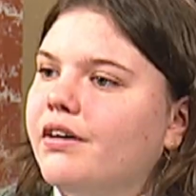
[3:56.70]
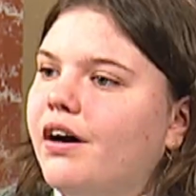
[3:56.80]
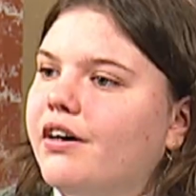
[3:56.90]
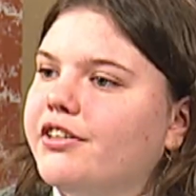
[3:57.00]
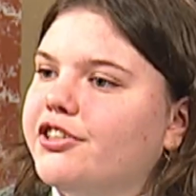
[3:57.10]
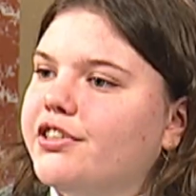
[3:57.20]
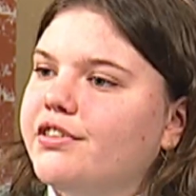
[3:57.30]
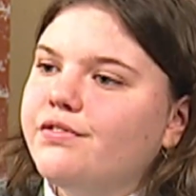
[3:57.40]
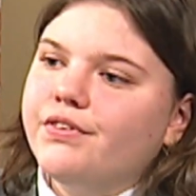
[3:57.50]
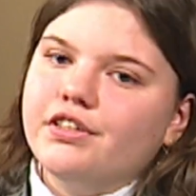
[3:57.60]

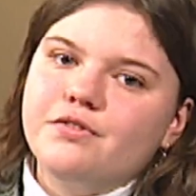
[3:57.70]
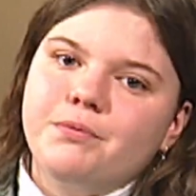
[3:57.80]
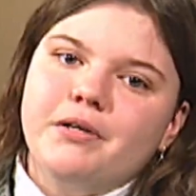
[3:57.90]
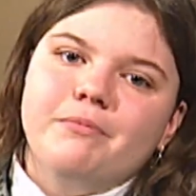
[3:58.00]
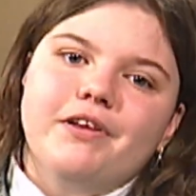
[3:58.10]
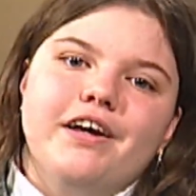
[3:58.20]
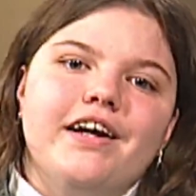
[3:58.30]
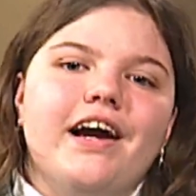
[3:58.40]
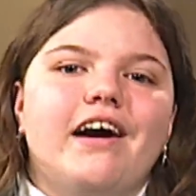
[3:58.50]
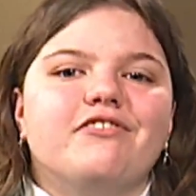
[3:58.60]
Auditions for the spring
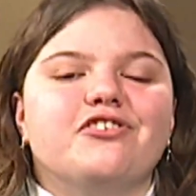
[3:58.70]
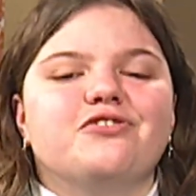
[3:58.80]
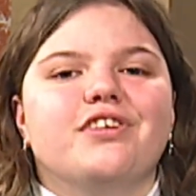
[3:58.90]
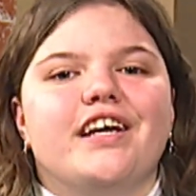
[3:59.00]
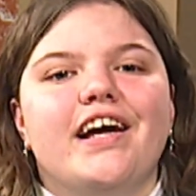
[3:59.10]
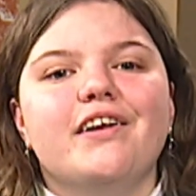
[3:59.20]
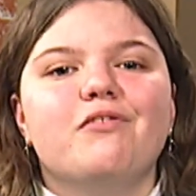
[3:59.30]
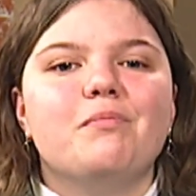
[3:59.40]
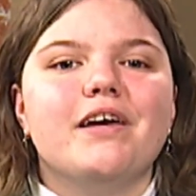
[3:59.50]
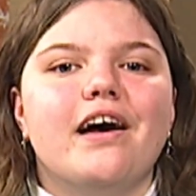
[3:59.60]
play After Juliet
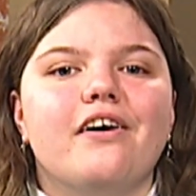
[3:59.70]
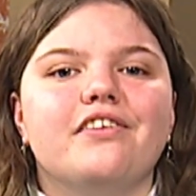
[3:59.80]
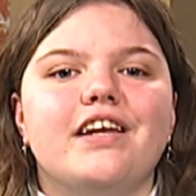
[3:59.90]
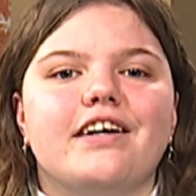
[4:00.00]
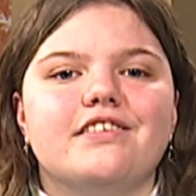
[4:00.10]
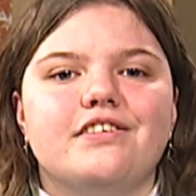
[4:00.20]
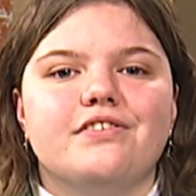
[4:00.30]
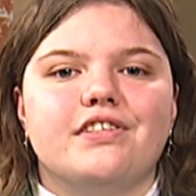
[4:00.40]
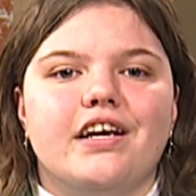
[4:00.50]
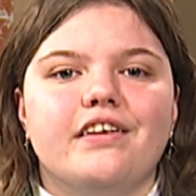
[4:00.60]
will be held next
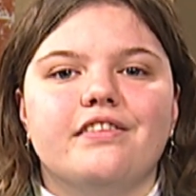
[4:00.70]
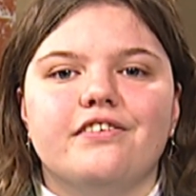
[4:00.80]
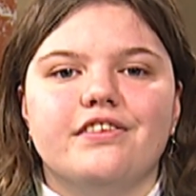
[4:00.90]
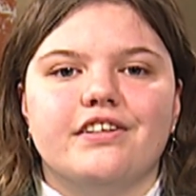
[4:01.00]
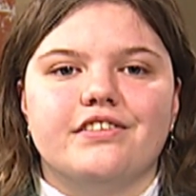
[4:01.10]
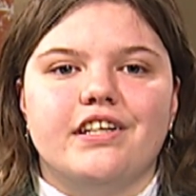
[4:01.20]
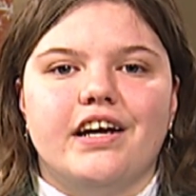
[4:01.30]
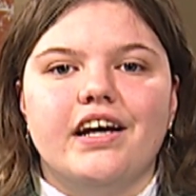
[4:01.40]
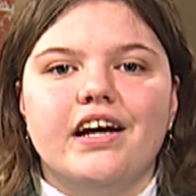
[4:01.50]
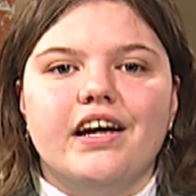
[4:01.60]
Tuesday through
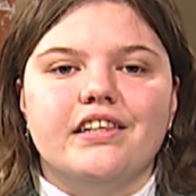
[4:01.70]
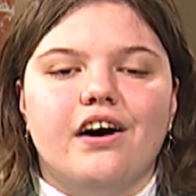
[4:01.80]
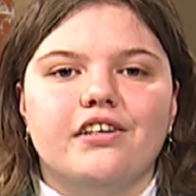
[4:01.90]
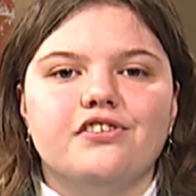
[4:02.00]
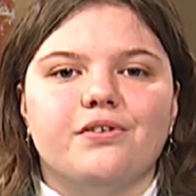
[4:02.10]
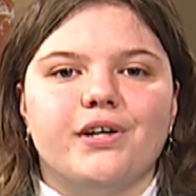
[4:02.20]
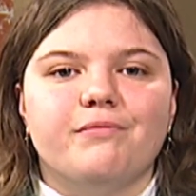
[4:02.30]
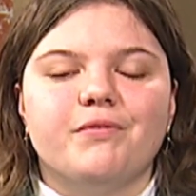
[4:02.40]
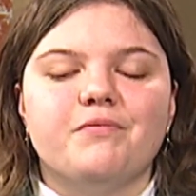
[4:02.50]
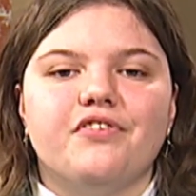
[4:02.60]
Thursday in the auditorium
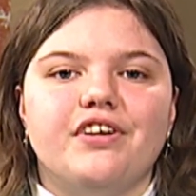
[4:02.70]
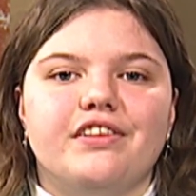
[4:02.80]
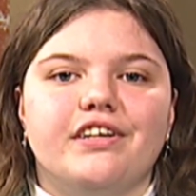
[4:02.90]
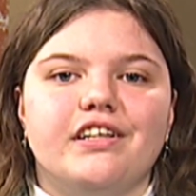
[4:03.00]
from 3:30 to